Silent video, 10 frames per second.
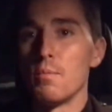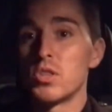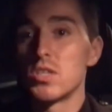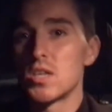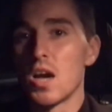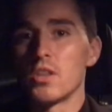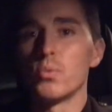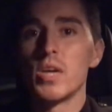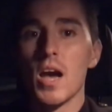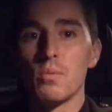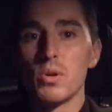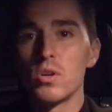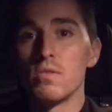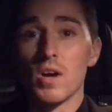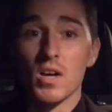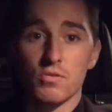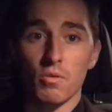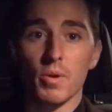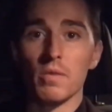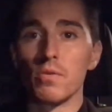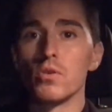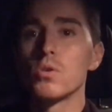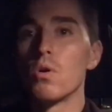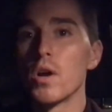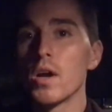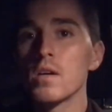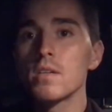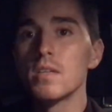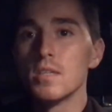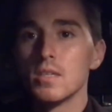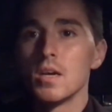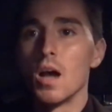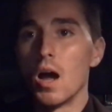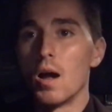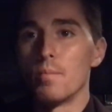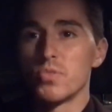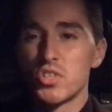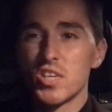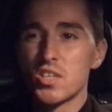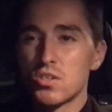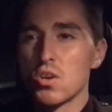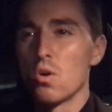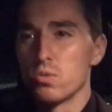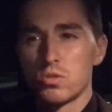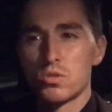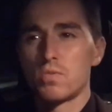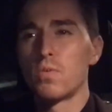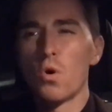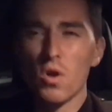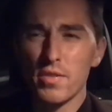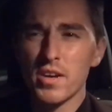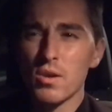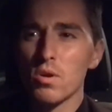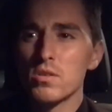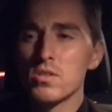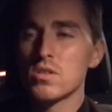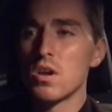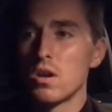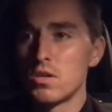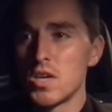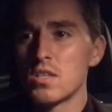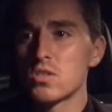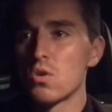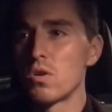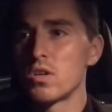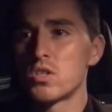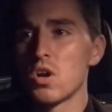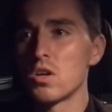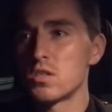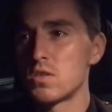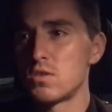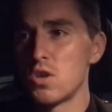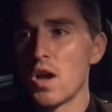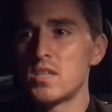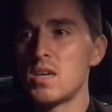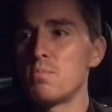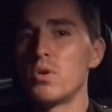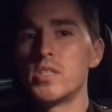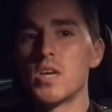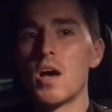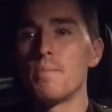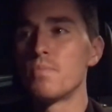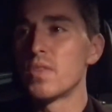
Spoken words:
with the start that we had, we couldn't have asked for a better first quarter. 6-4, I think it was. So 10 scoring shots, 19 points up.